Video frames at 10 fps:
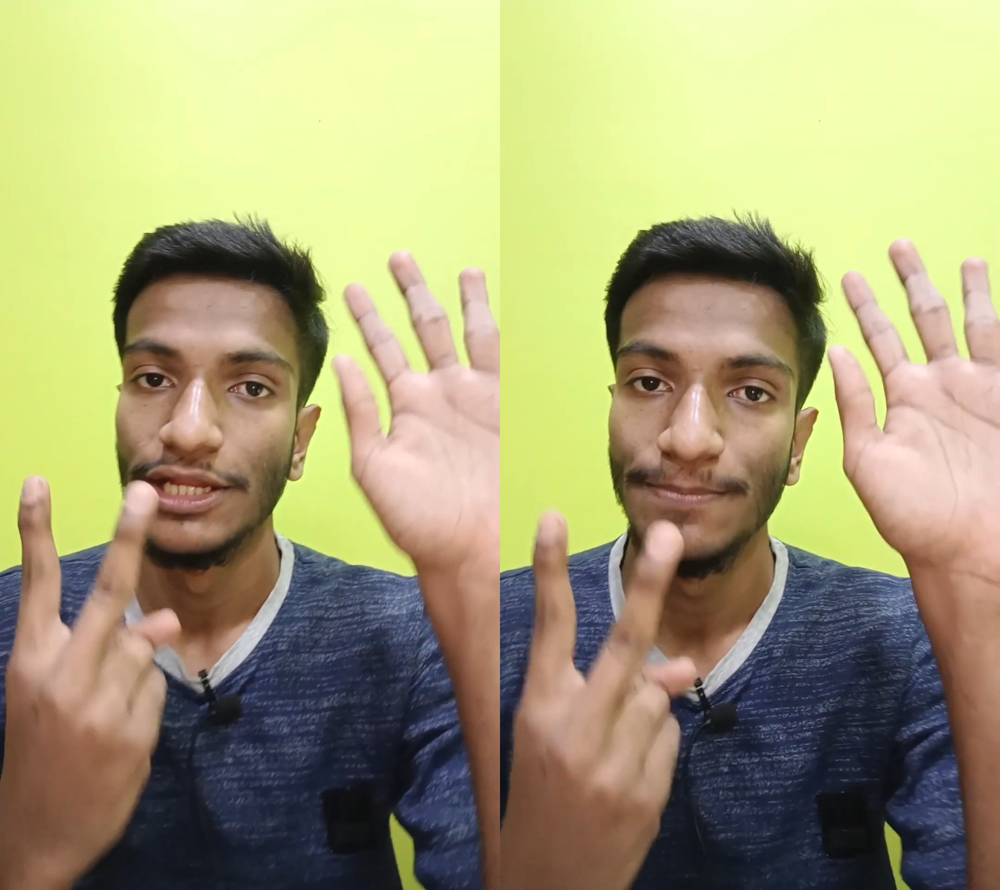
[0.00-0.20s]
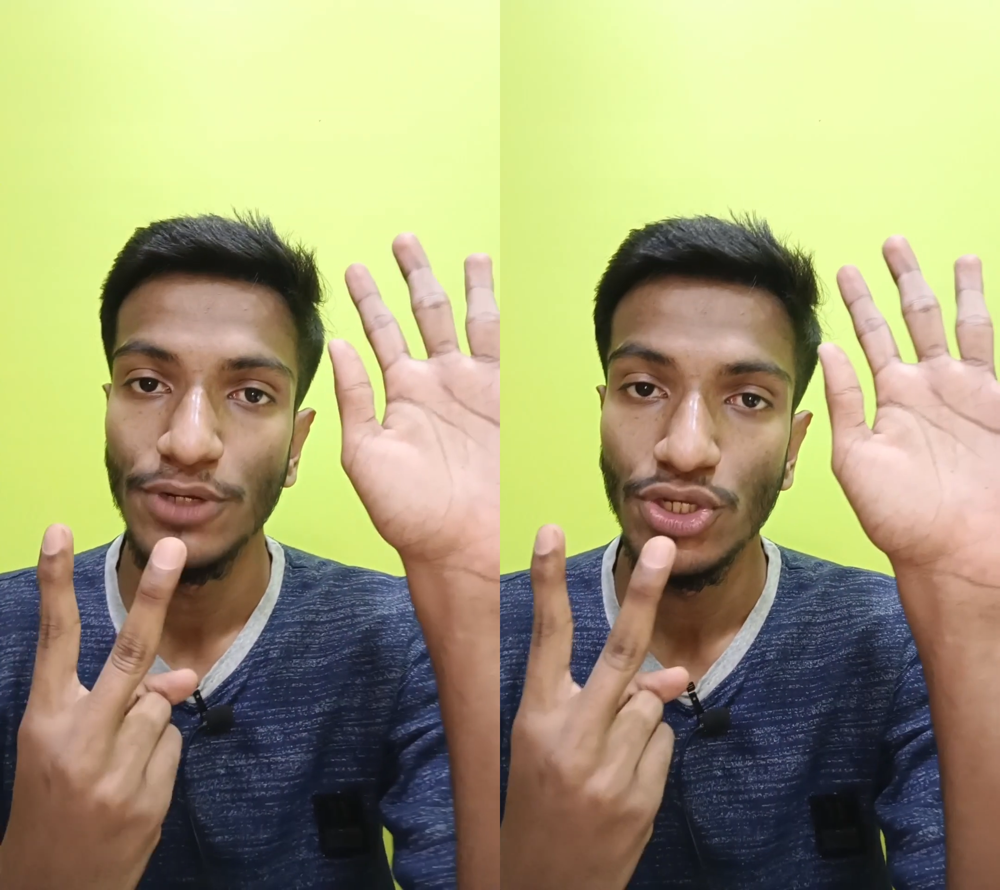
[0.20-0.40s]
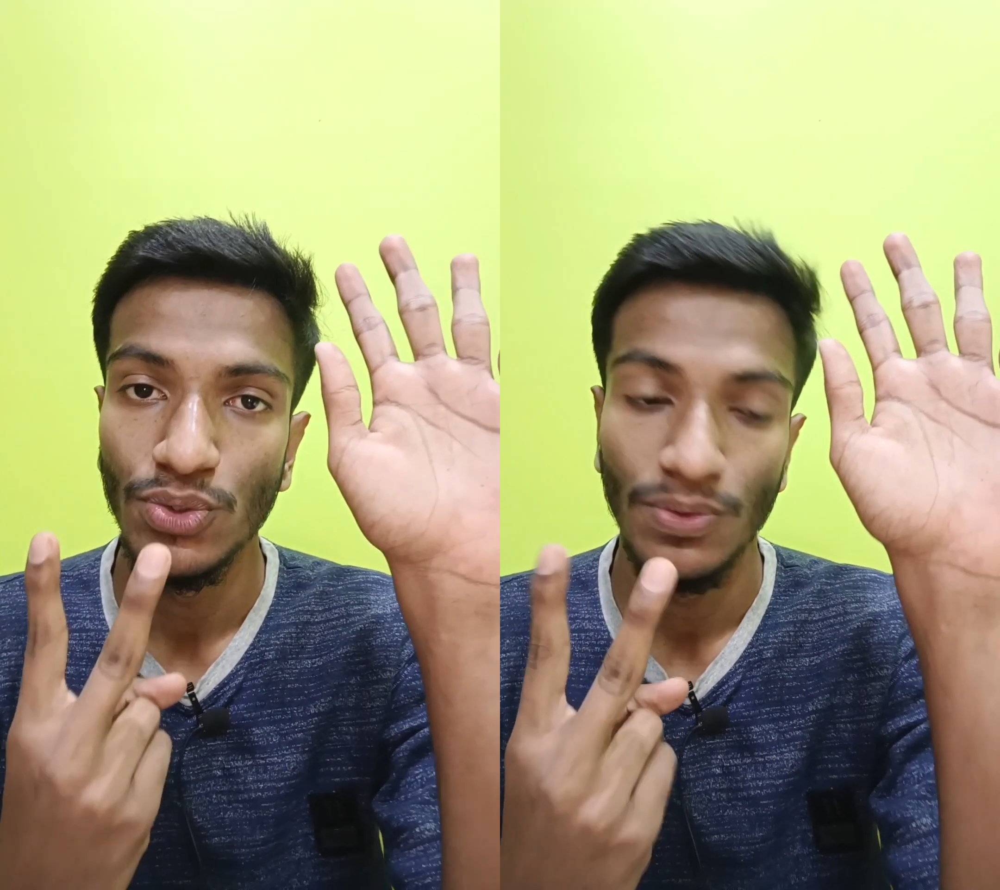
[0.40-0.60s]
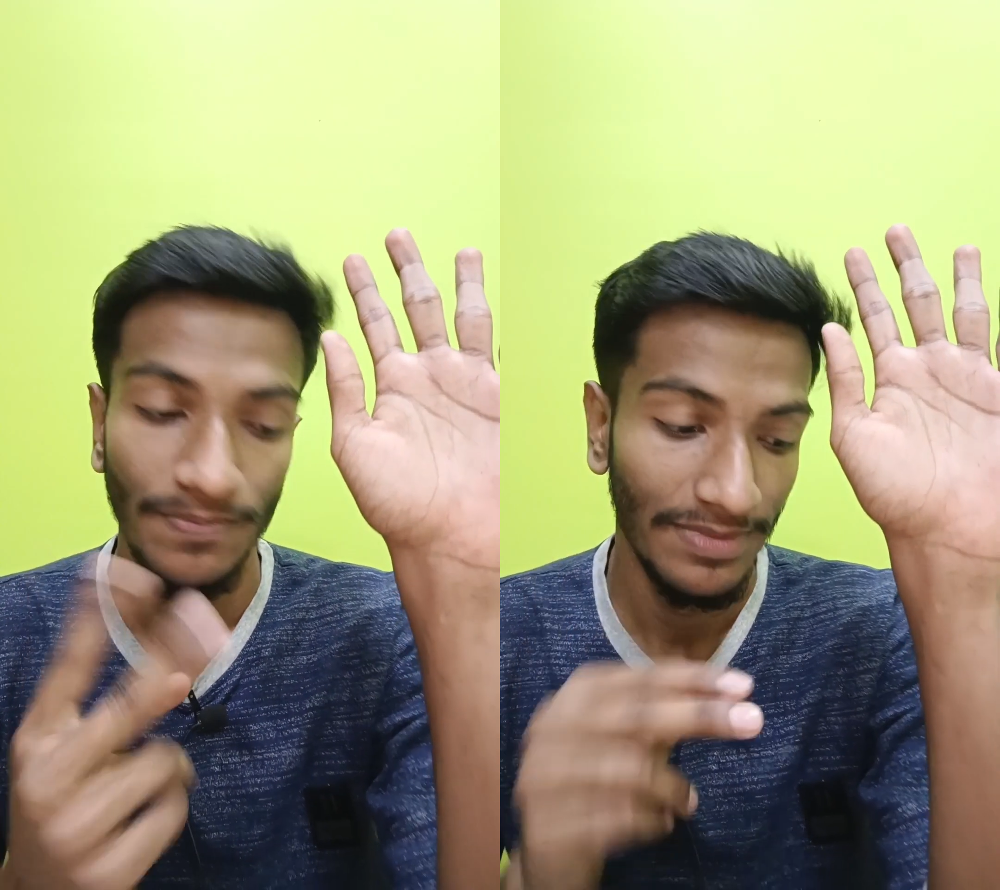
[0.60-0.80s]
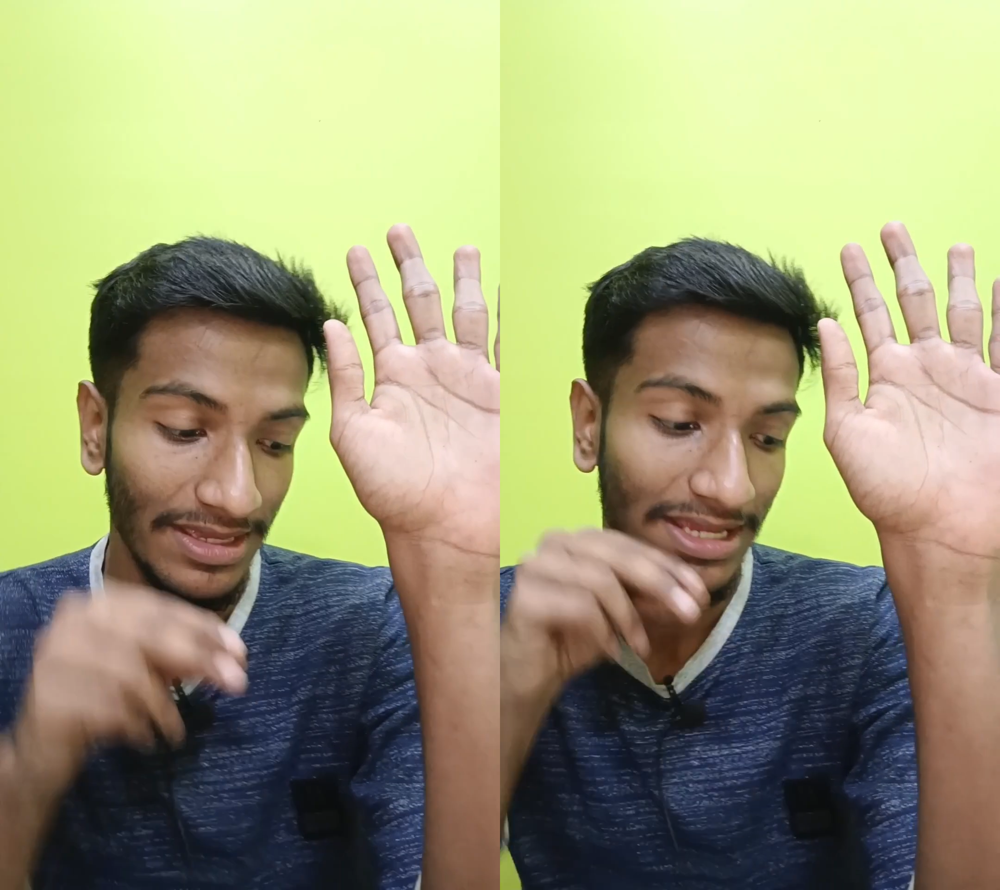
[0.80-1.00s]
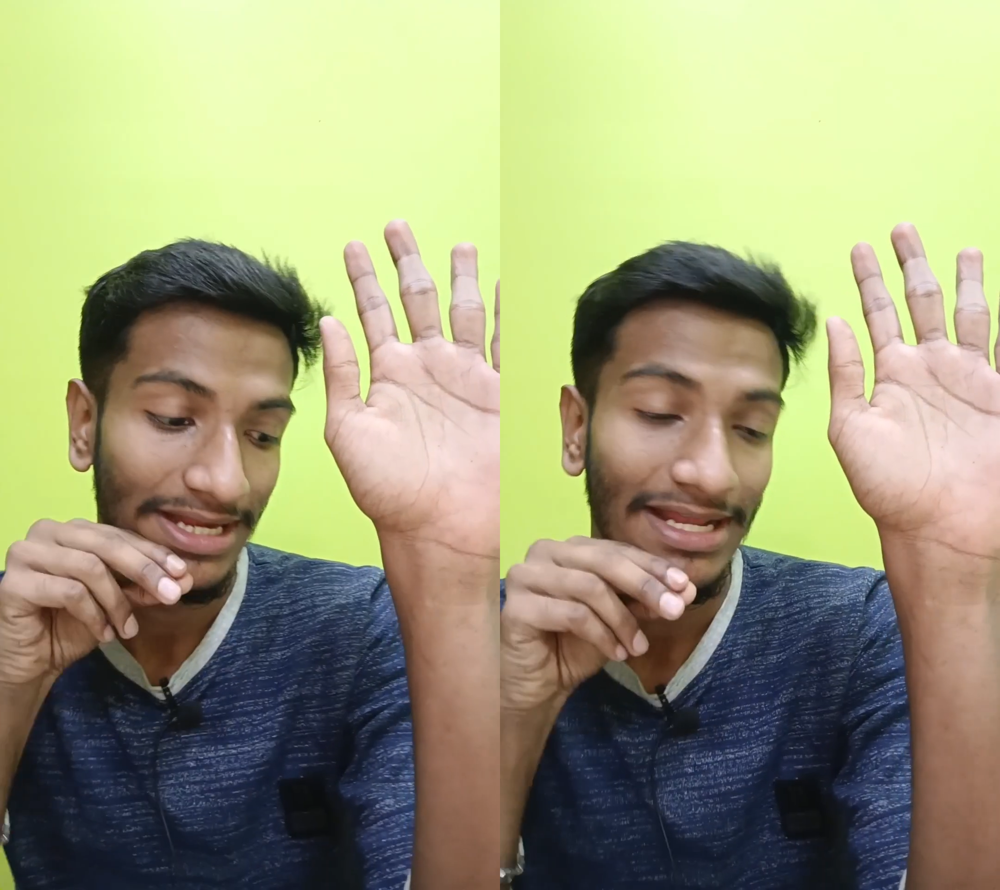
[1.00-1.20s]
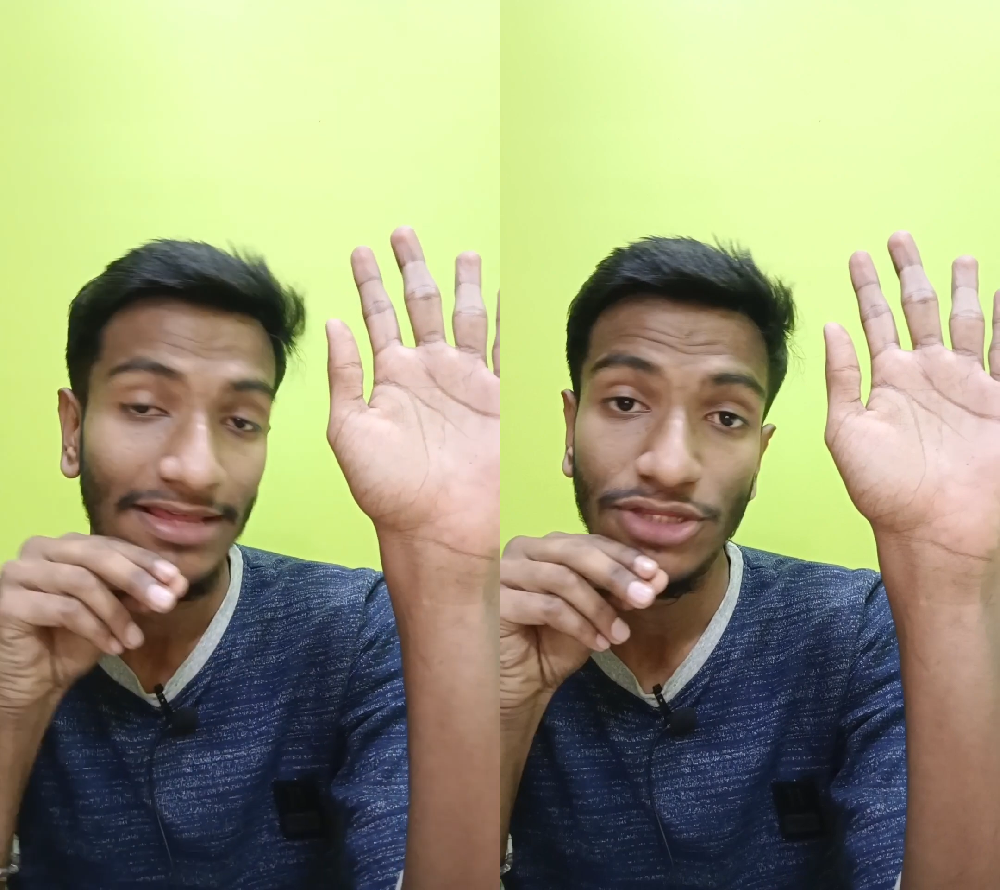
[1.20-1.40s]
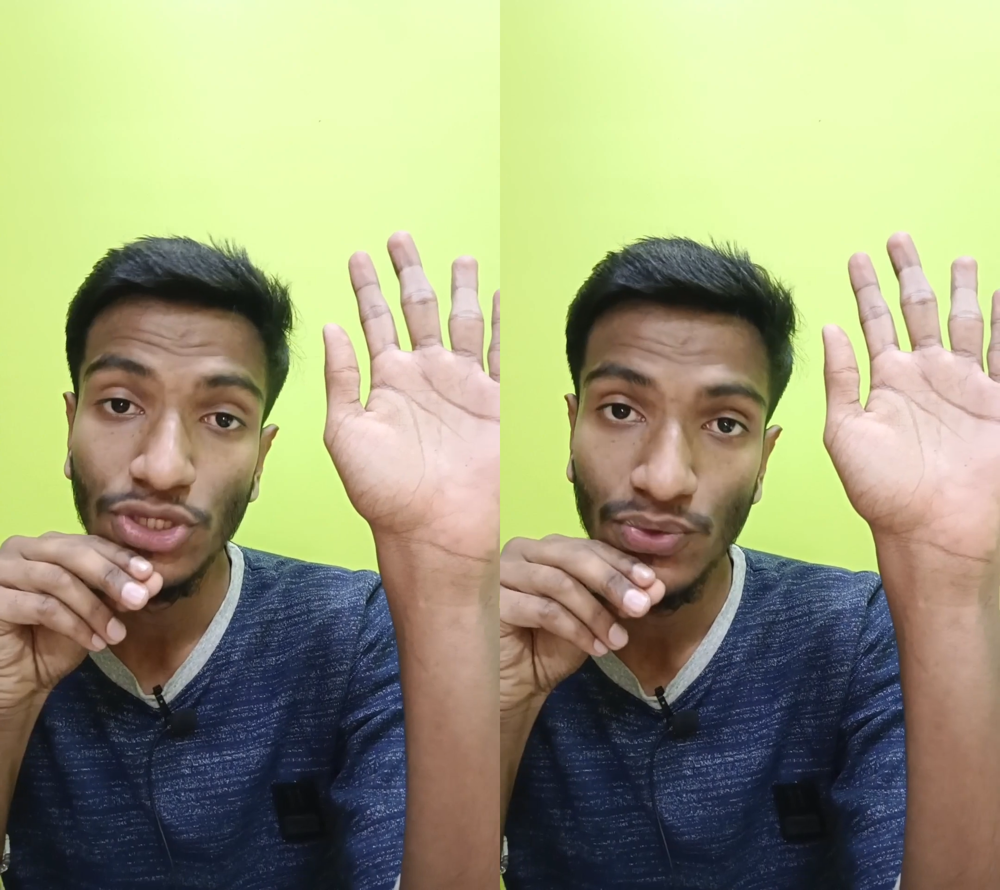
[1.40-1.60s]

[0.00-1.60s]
Number two, it has